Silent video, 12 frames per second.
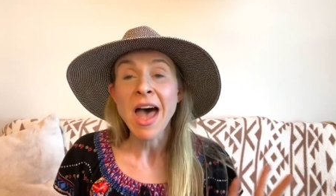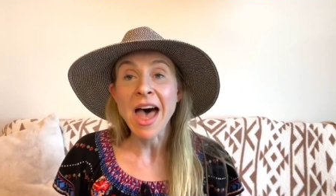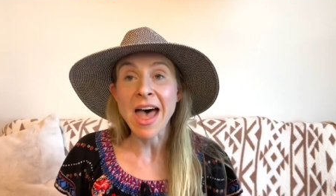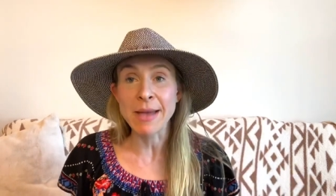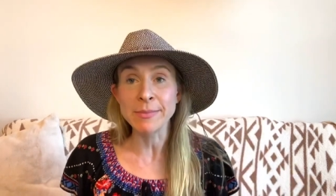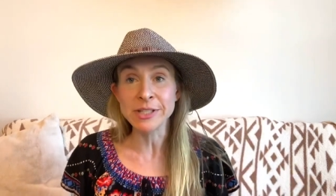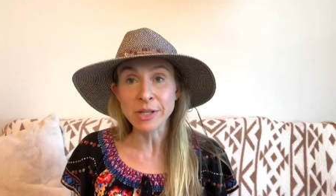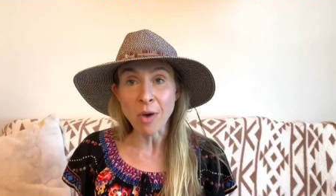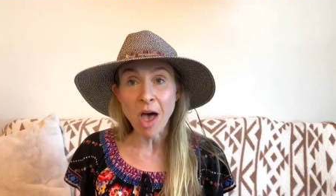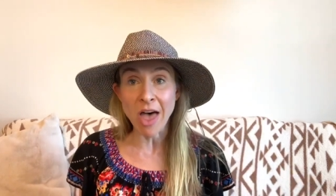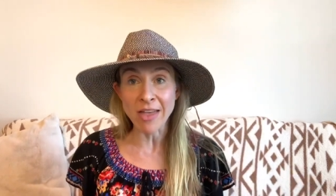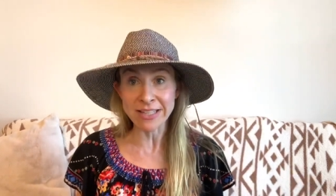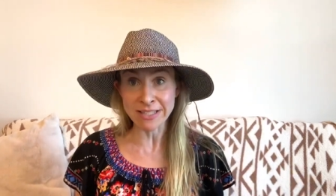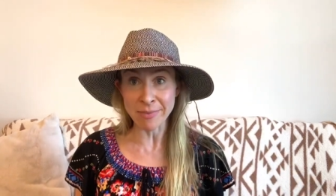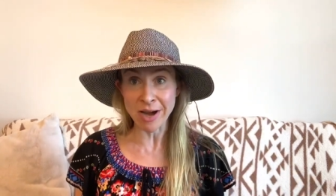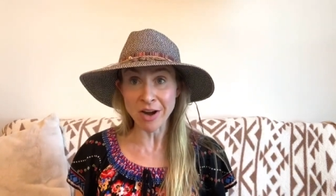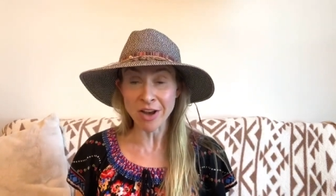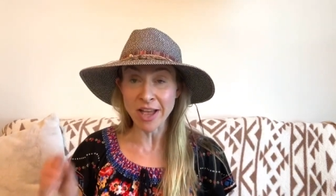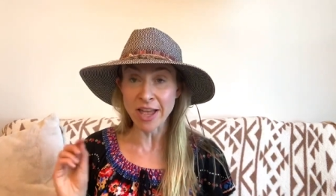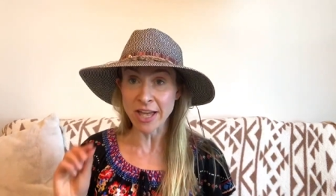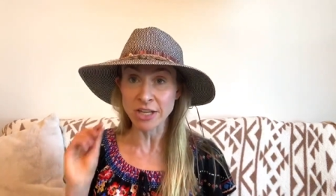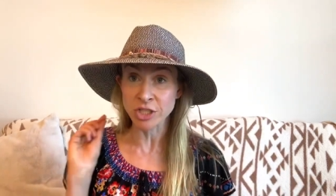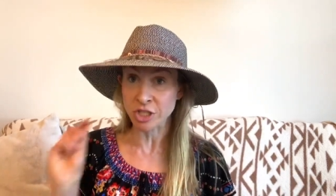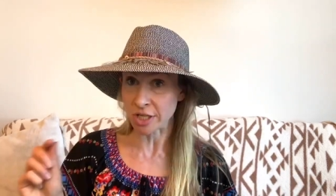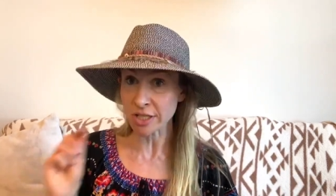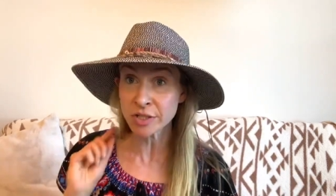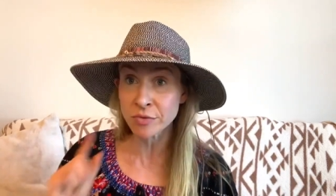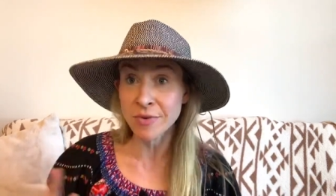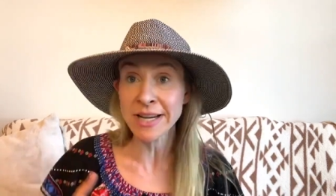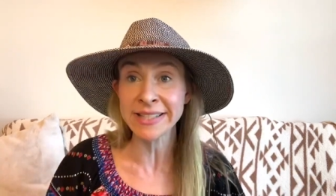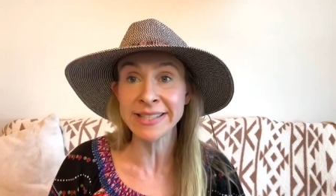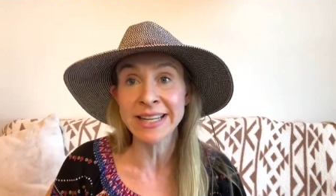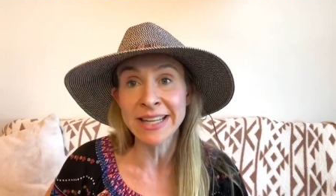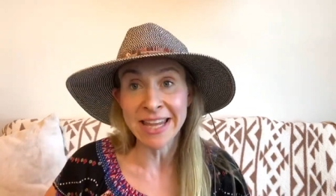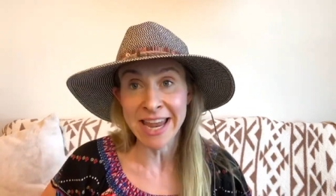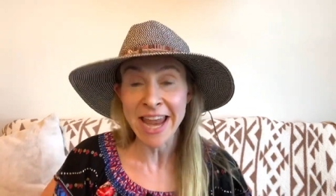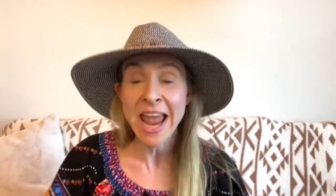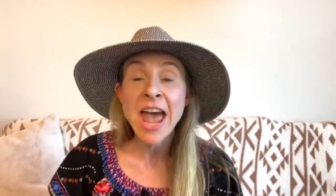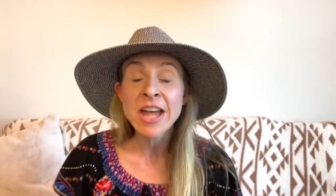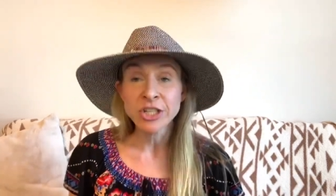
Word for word: Um, so, Holland America just recently